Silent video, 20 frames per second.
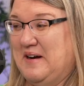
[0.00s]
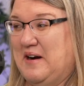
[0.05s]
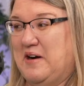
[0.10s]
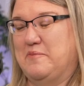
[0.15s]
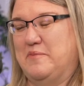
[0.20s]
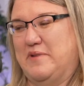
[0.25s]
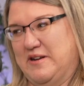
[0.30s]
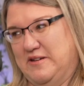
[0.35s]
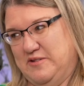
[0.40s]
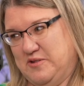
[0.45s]
our
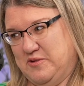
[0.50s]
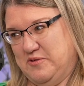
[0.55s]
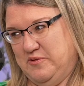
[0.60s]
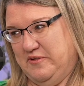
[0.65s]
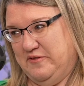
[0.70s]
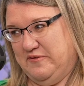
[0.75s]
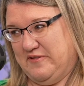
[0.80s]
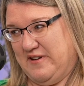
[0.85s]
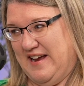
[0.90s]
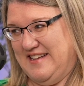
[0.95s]
middle school
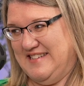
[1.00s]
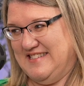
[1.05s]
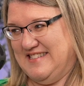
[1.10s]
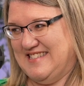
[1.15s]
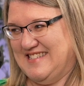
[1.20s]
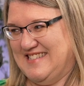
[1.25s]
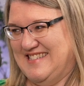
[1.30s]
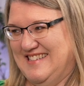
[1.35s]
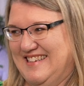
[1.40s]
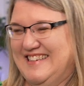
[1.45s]

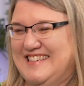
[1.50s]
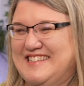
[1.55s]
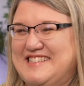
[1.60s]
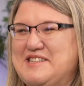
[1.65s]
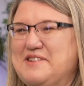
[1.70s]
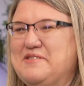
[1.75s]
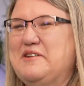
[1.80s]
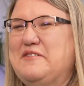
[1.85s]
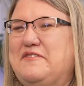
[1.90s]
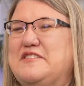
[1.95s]
friends.
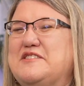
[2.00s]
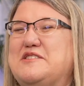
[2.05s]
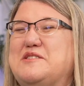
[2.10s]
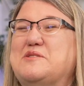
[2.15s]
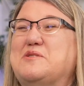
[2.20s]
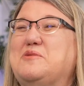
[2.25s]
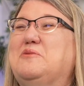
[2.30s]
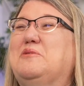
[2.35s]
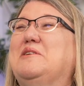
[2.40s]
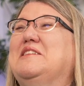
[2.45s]
So if a
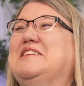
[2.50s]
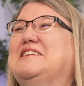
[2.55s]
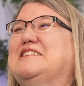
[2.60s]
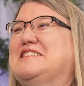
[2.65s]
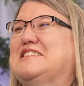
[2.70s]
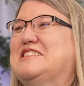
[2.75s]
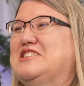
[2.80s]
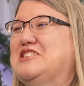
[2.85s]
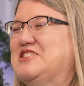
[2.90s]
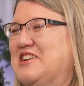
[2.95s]
school
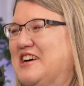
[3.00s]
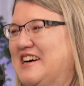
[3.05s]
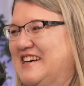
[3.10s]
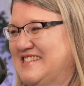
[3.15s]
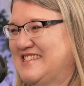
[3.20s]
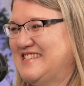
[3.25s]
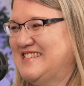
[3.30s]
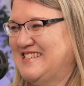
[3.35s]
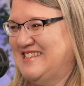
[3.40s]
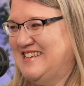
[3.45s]
is
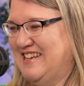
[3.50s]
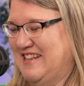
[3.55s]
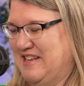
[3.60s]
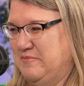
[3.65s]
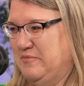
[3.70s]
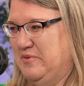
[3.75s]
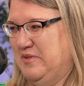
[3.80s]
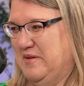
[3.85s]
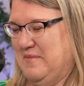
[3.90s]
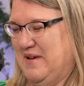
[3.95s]
just
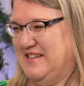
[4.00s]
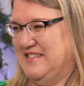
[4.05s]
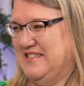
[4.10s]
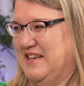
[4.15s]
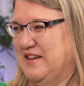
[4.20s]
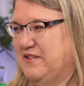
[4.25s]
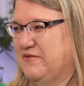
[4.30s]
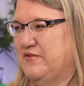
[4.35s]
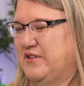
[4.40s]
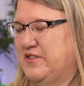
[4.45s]

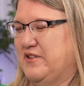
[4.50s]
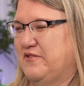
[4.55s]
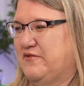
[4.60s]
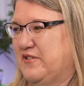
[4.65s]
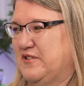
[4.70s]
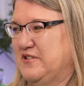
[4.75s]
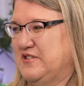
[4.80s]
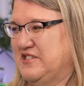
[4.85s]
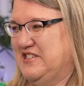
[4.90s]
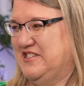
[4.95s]
implementing for the
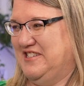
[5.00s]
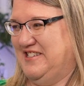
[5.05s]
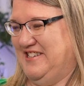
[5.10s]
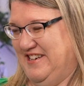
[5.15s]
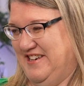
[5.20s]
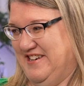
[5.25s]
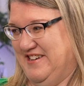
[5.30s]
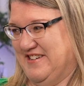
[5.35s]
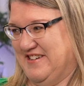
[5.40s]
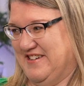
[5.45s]
first
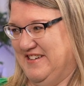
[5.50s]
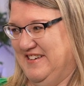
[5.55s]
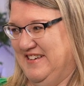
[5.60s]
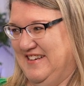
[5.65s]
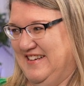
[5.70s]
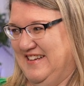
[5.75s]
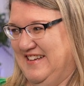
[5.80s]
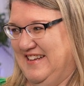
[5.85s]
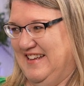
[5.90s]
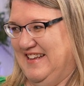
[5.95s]
year,
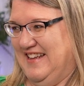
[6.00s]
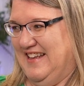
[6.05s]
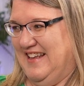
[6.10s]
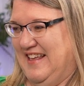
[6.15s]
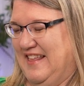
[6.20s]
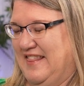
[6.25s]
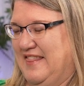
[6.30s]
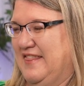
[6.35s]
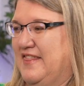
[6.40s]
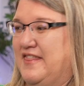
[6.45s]

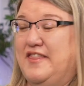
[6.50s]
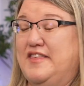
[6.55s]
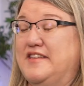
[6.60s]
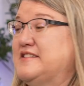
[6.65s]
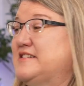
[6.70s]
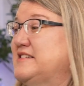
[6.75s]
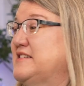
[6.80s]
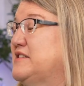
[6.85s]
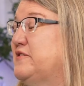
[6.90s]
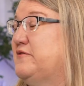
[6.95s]

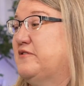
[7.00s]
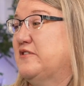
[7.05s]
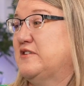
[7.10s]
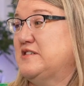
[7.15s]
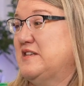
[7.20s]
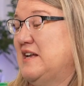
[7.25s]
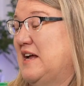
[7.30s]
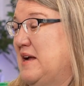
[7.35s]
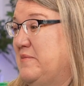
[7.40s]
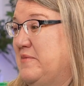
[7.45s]
this is the
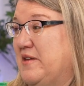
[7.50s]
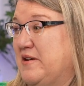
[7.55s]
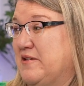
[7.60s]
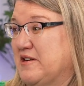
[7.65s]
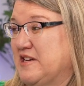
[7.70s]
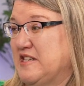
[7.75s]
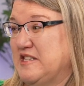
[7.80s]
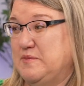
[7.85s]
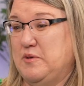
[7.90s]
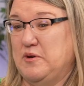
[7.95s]
first time they're
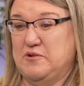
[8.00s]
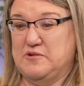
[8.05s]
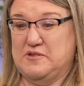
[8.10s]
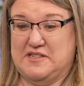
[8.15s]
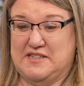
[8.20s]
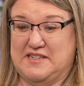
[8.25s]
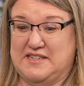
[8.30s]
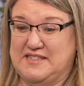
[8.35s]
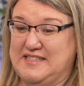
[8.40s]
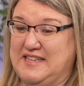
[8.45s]

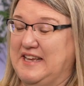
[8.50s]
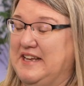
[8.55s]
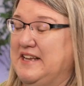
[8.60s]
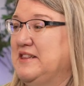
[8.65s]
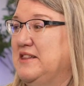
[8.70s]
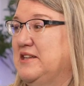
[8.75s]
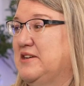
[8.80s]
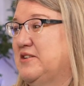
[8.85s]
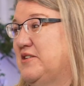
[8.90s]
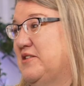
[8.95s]
exposed to
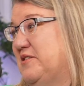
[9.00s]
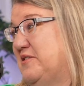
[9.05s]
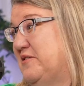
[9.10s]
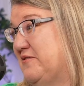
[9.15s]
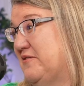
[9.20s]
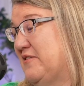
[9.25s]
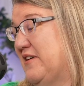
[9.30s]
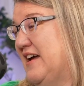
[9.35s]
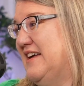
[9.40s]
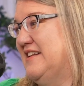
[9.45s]
Taylor, her
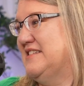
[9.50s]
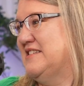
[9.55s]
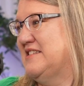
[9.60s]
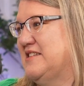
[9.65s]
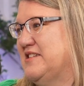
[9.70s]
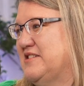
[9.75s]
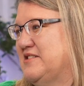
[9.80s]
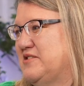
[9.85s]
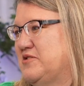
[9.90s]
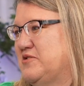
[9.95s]
friends,
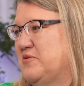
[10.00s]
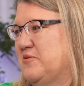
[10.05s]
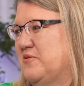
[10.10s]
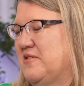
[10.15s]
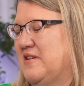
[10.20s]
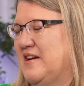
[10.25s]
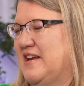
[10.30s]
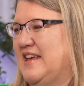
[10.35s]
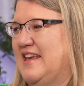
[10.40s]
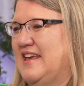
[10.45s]
the
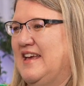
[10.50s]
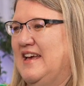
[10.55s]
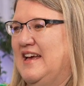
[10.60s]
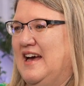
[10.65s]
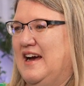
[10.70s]
story.